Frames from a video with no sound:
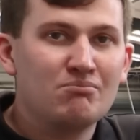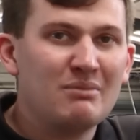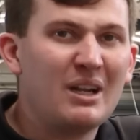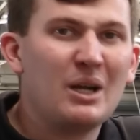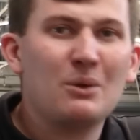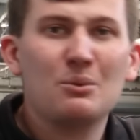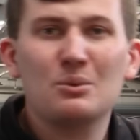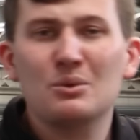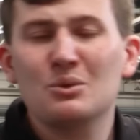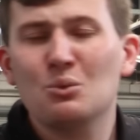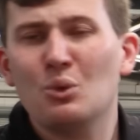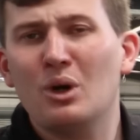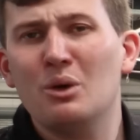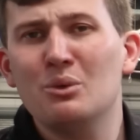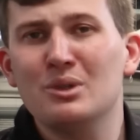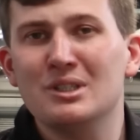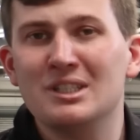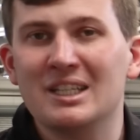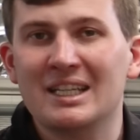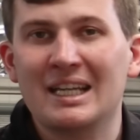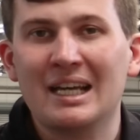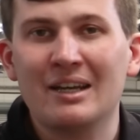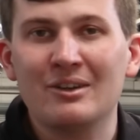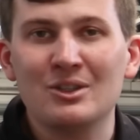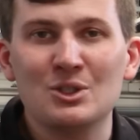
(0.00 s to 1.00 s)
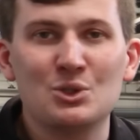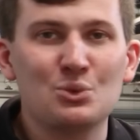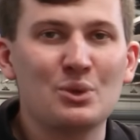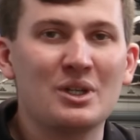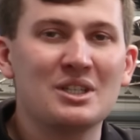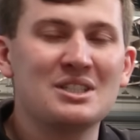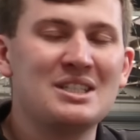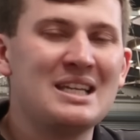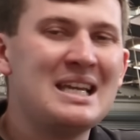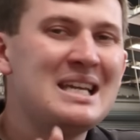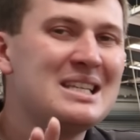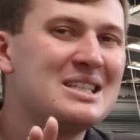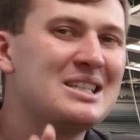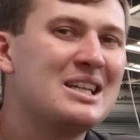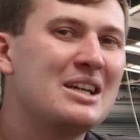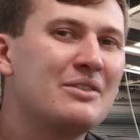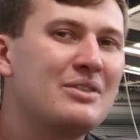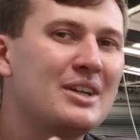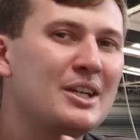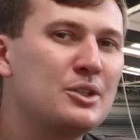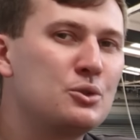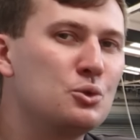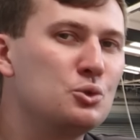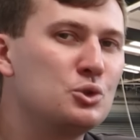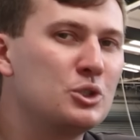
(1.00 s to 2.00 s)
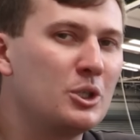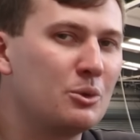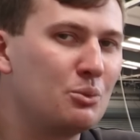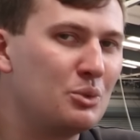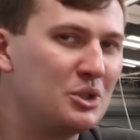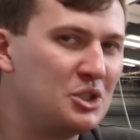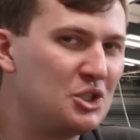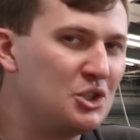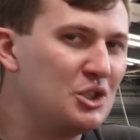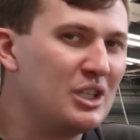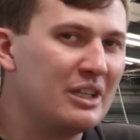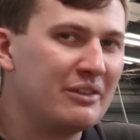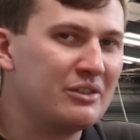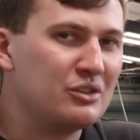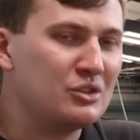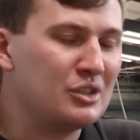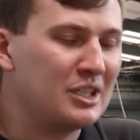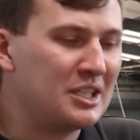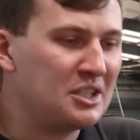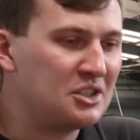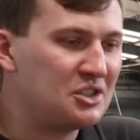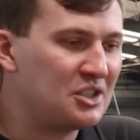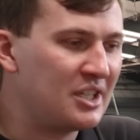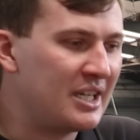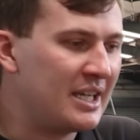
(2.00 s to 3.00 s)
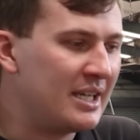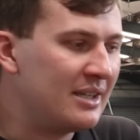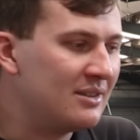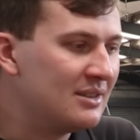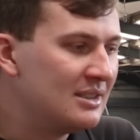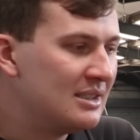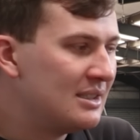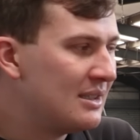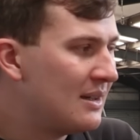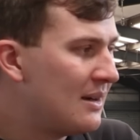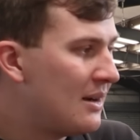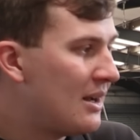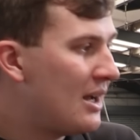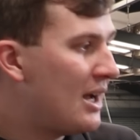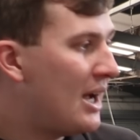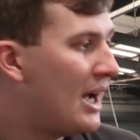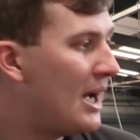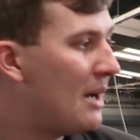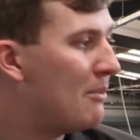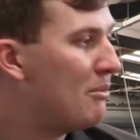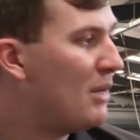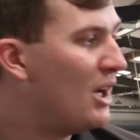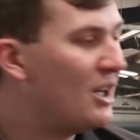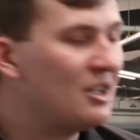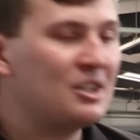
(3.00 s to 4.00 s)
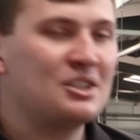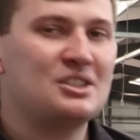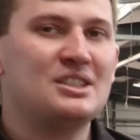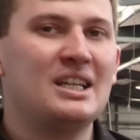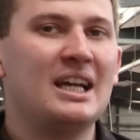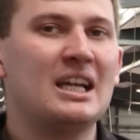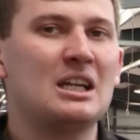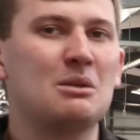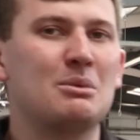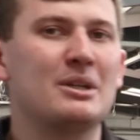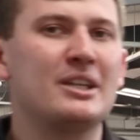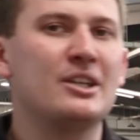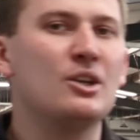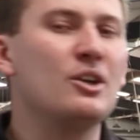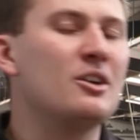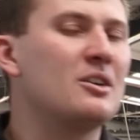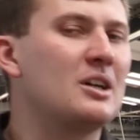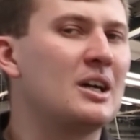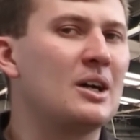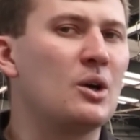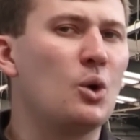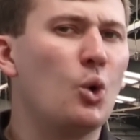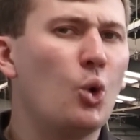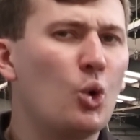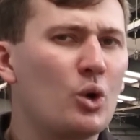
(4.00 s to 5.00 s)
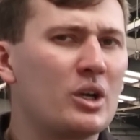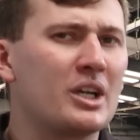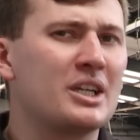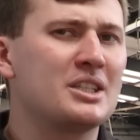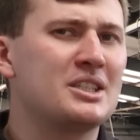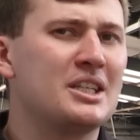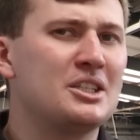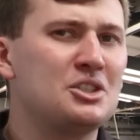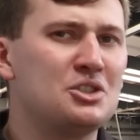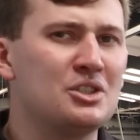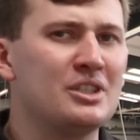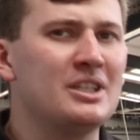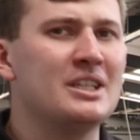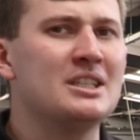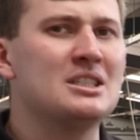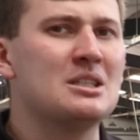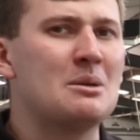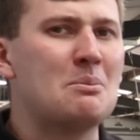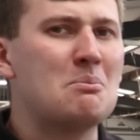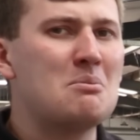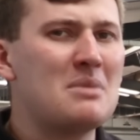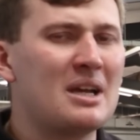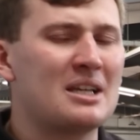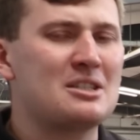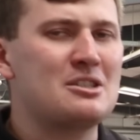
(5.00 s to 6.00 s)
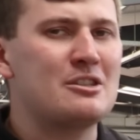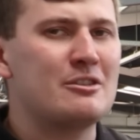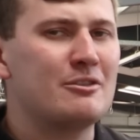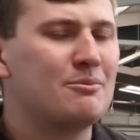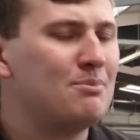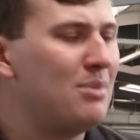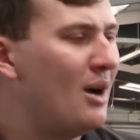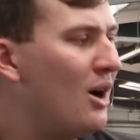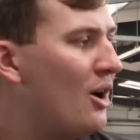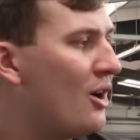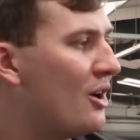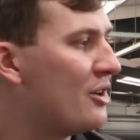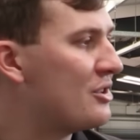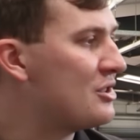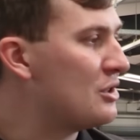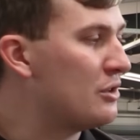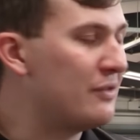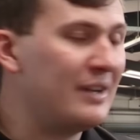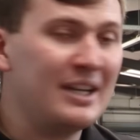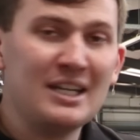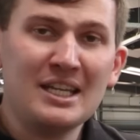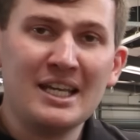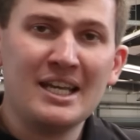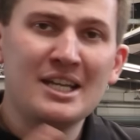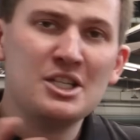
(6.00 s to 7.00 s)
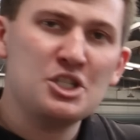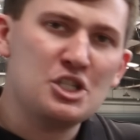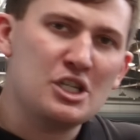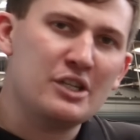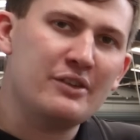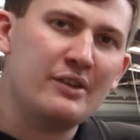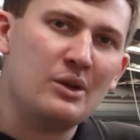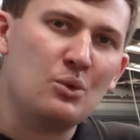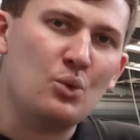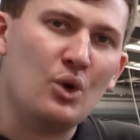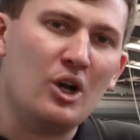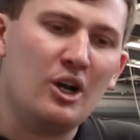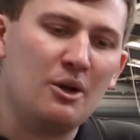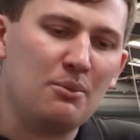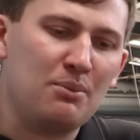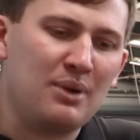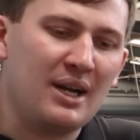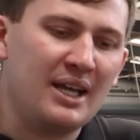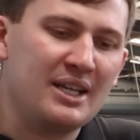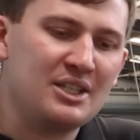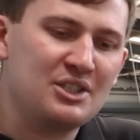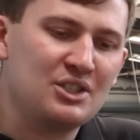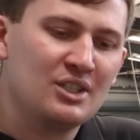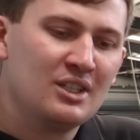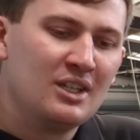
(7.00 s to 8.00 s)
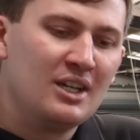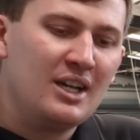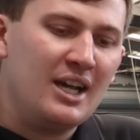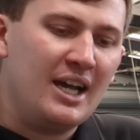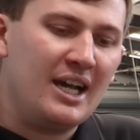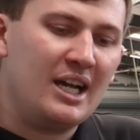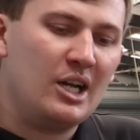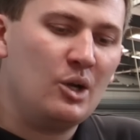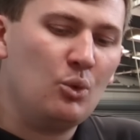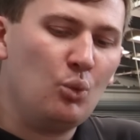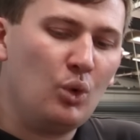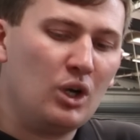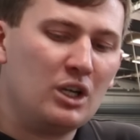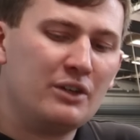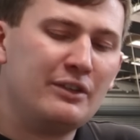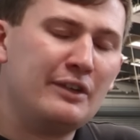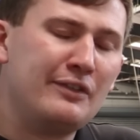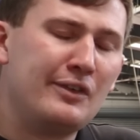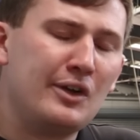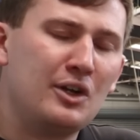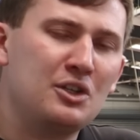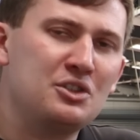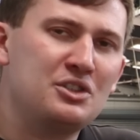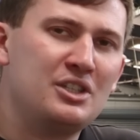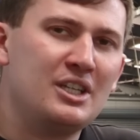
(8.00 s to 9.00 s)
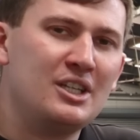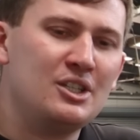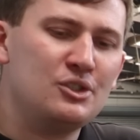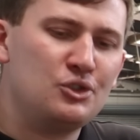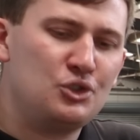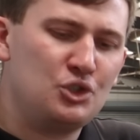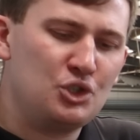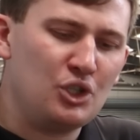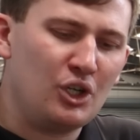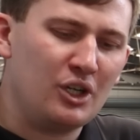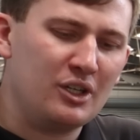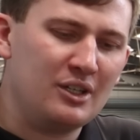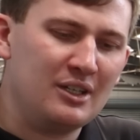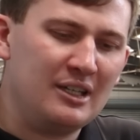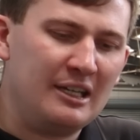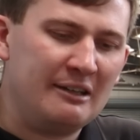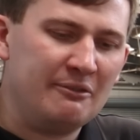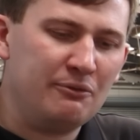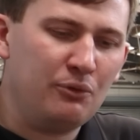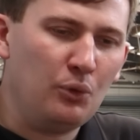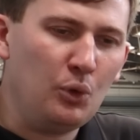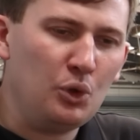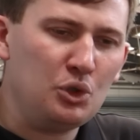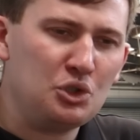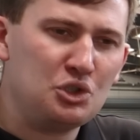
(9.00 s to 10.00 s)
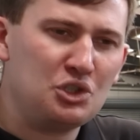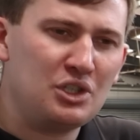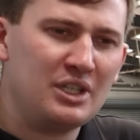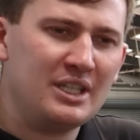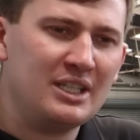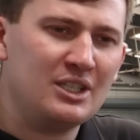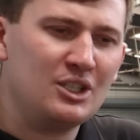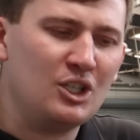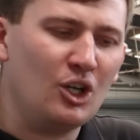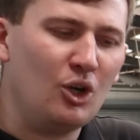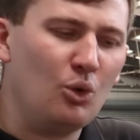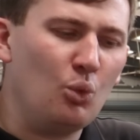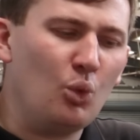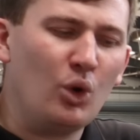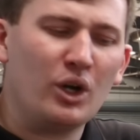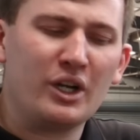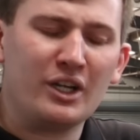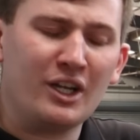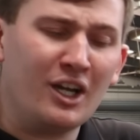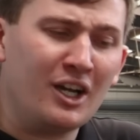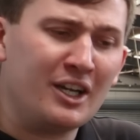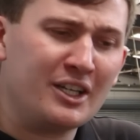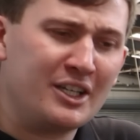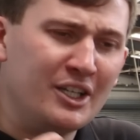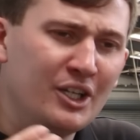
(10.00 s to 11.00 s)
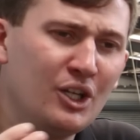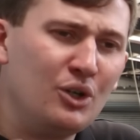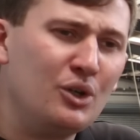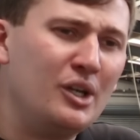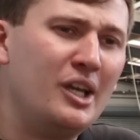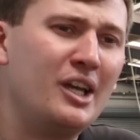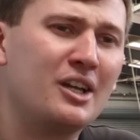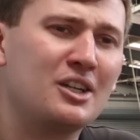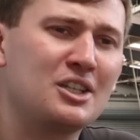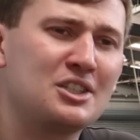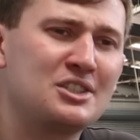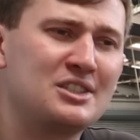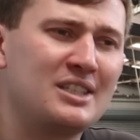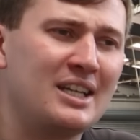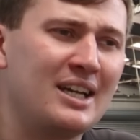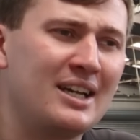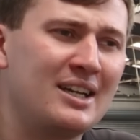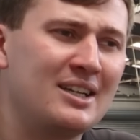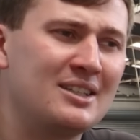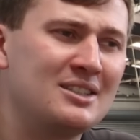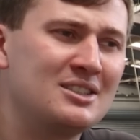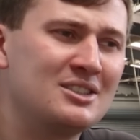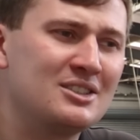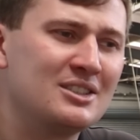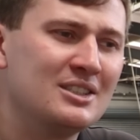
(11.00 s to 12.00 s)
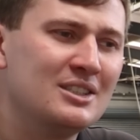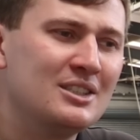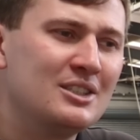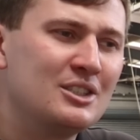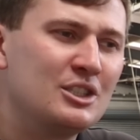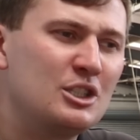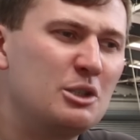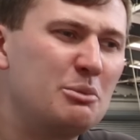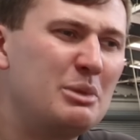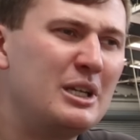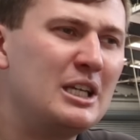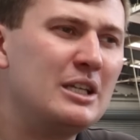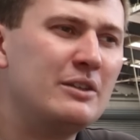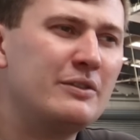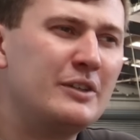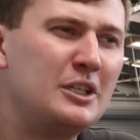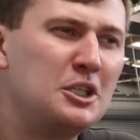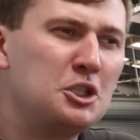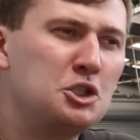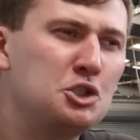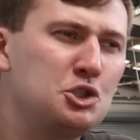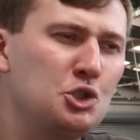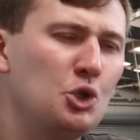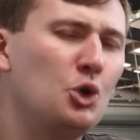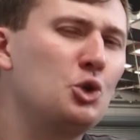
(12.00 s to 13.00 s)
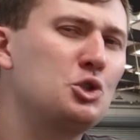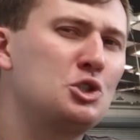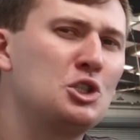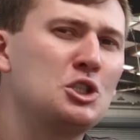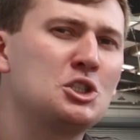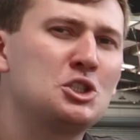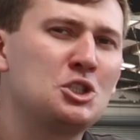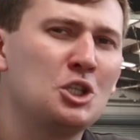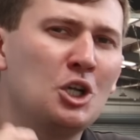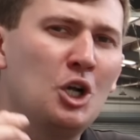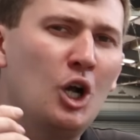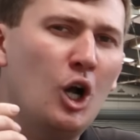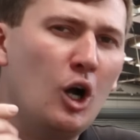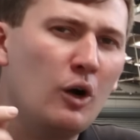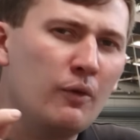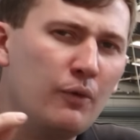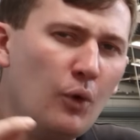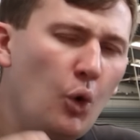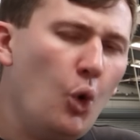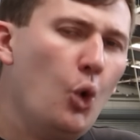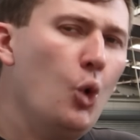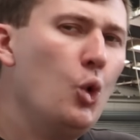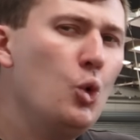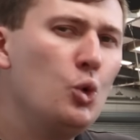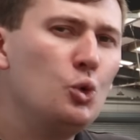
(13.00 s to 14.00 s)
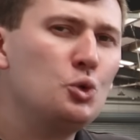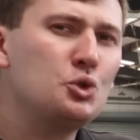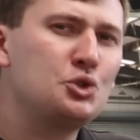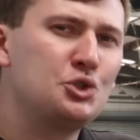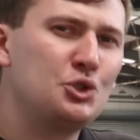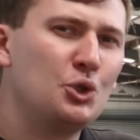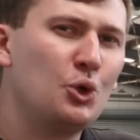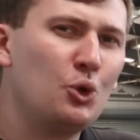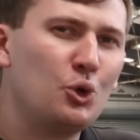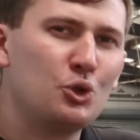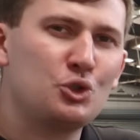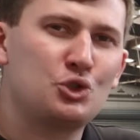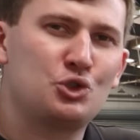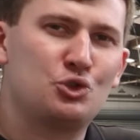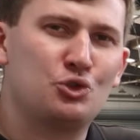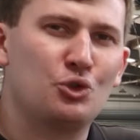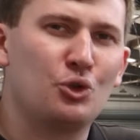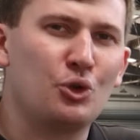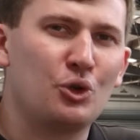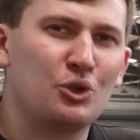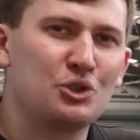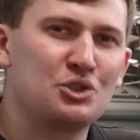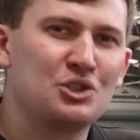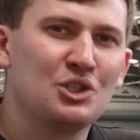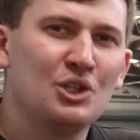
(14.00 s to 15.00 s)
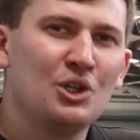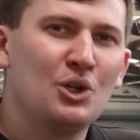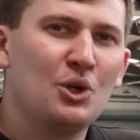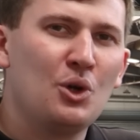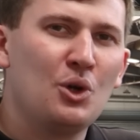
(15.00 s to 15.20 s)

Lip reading: Now, while we're in the carriage works, here's another little job which you never really see. Understandably, organisation is a massive part of any engineering workplace, and one of our volunteers, John, unfortunately got what I can only understand to be the shortest of all short straws